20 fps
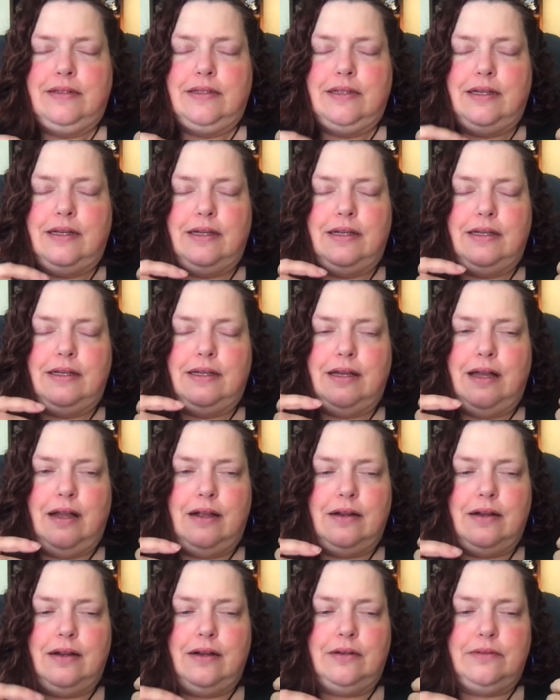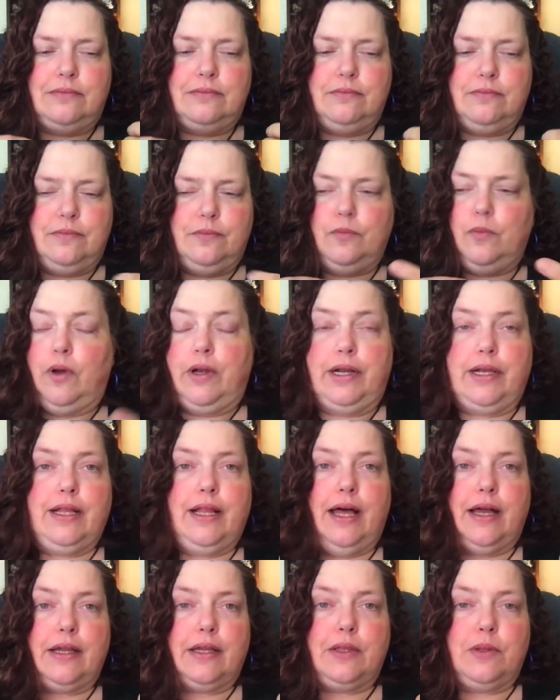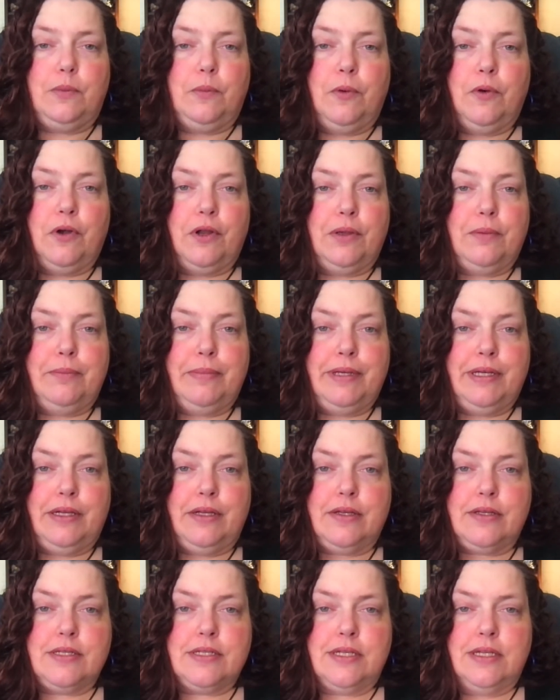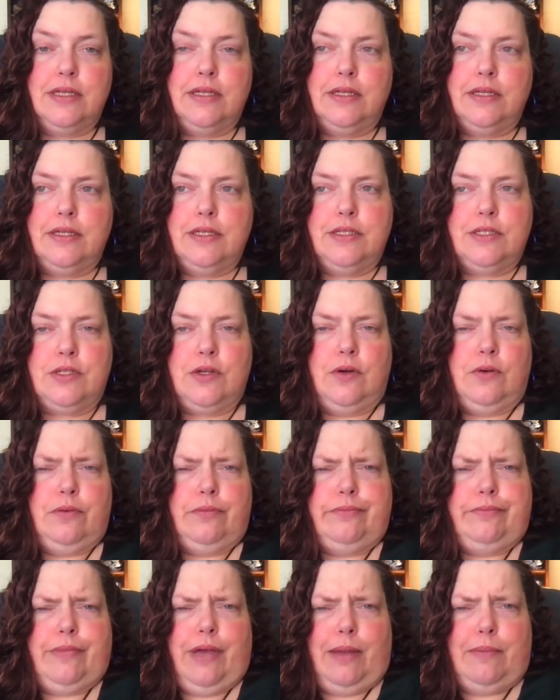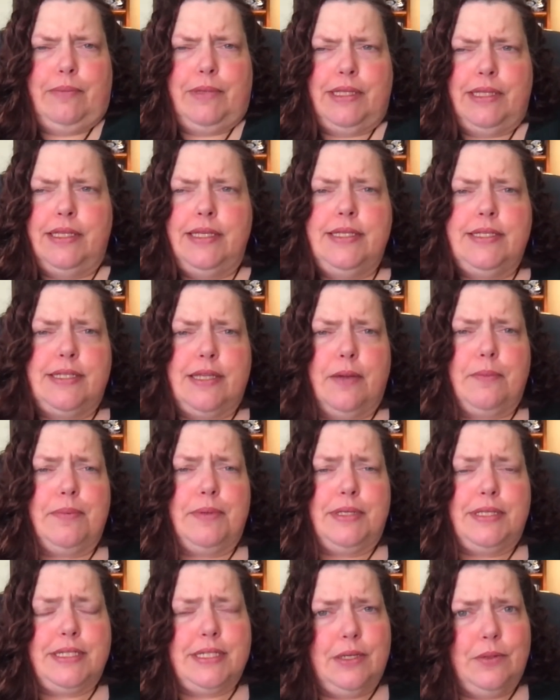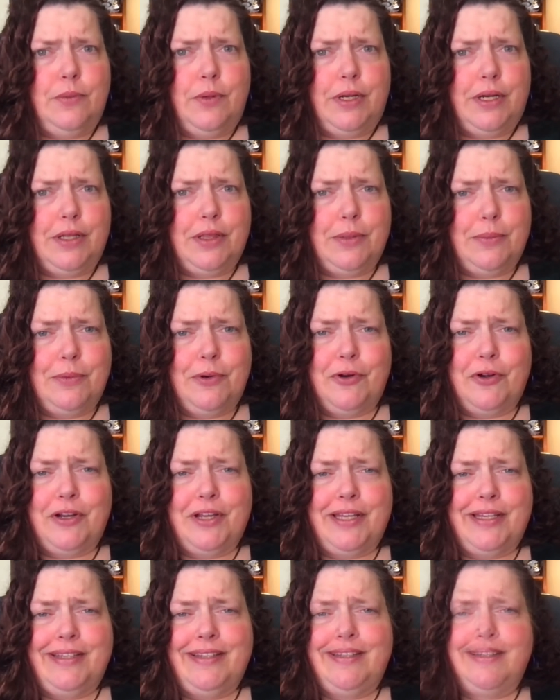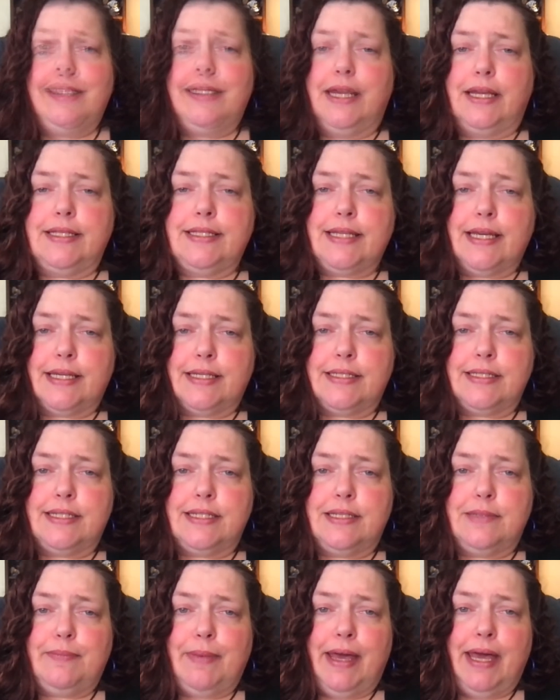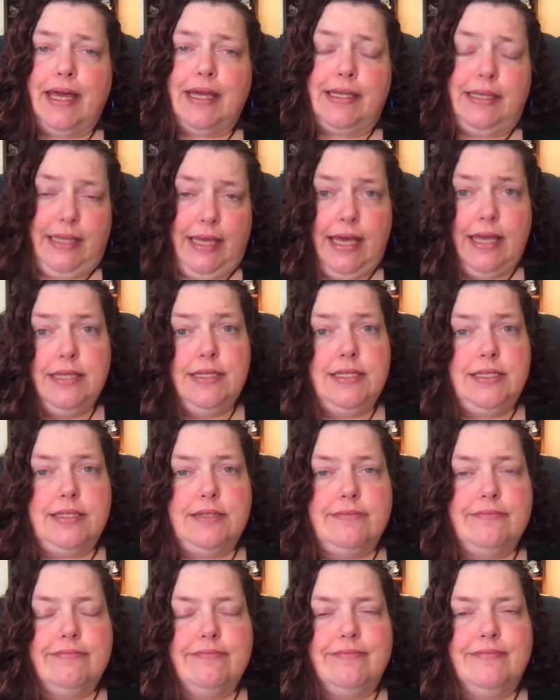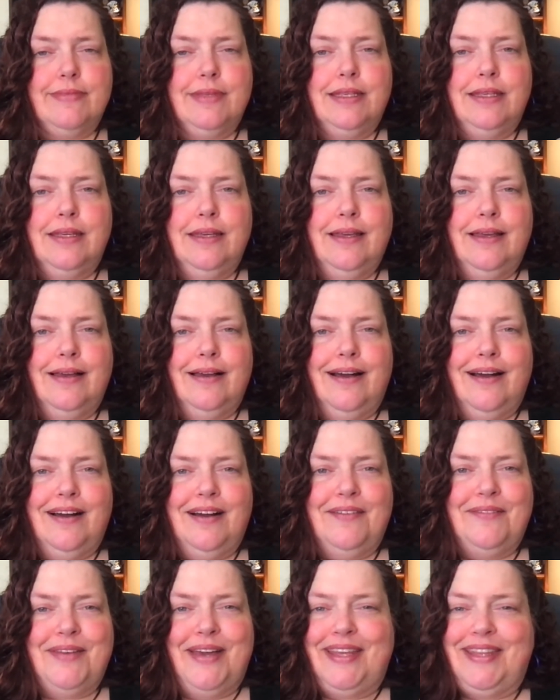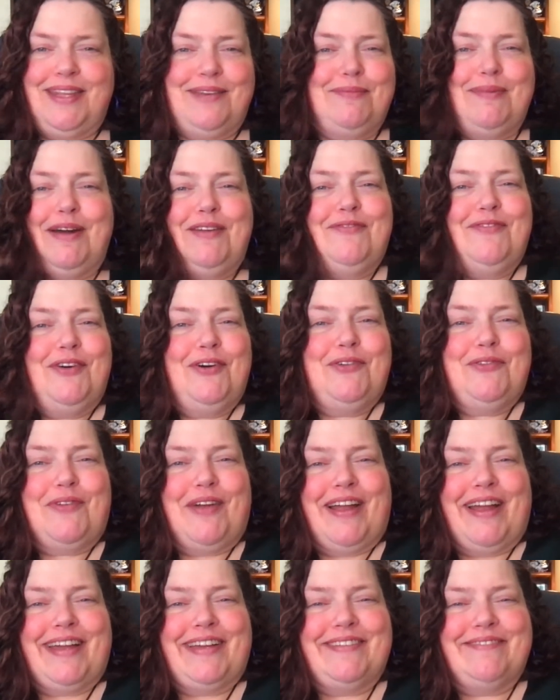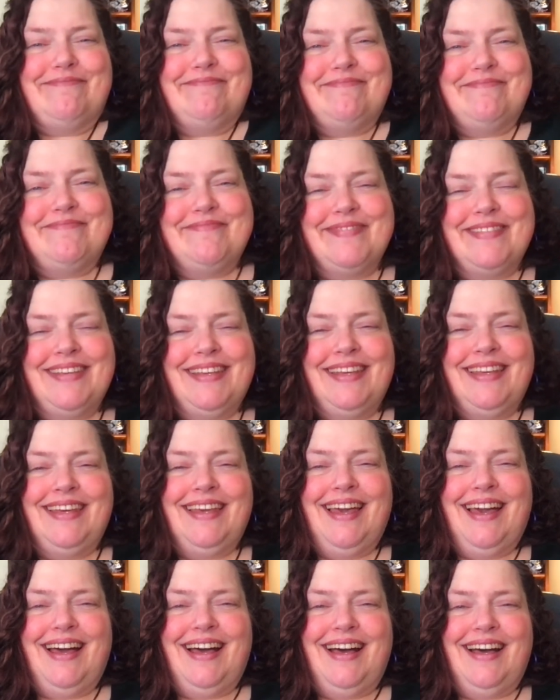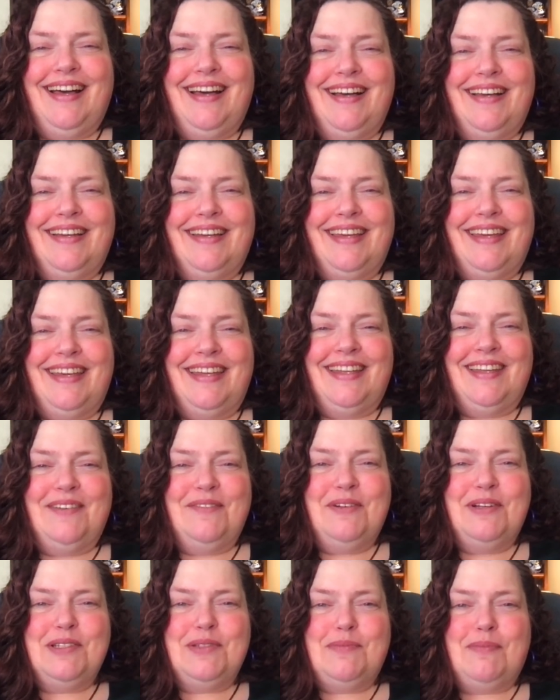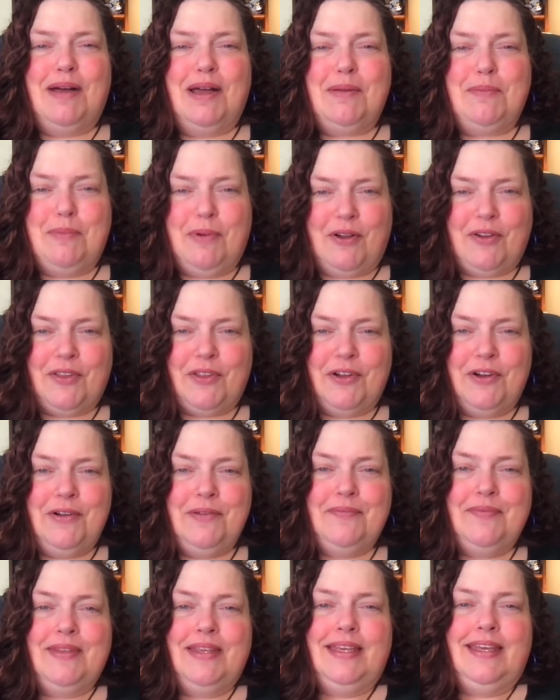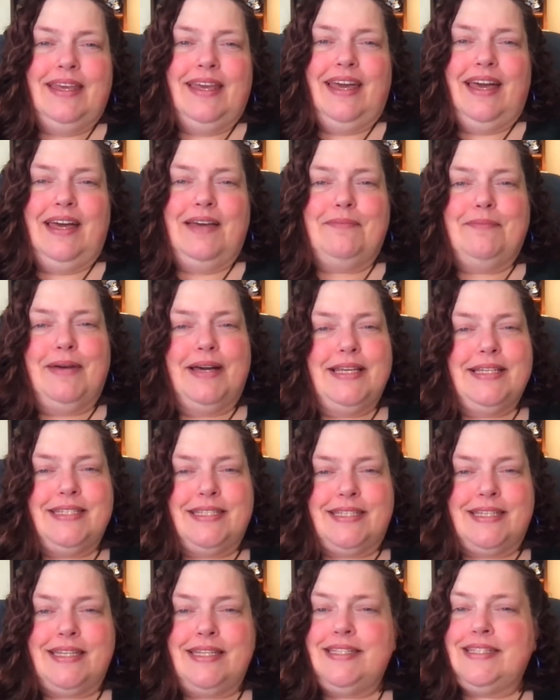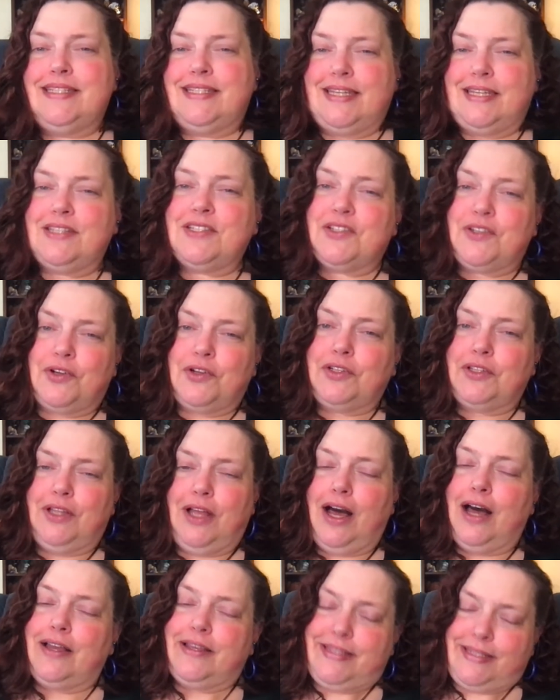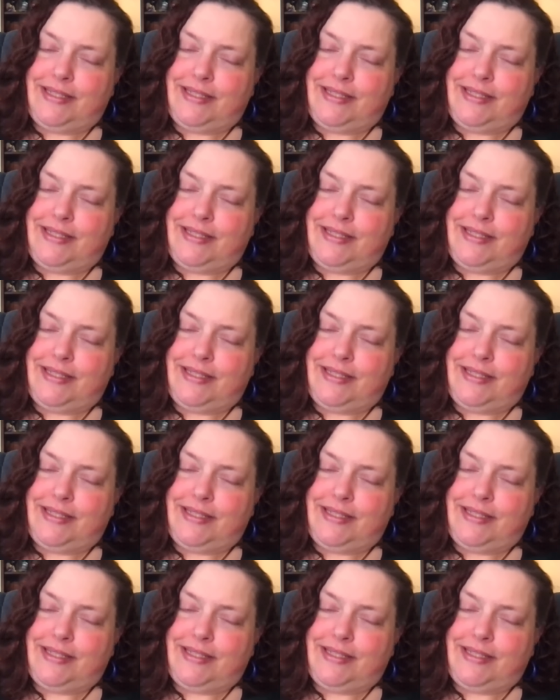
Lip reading: are 1 o'clock in the morning pills. So I'm at least up until 1 in the morning. And I texted back, yes. And then my phone rang. And it was my brother and my sister-in-law,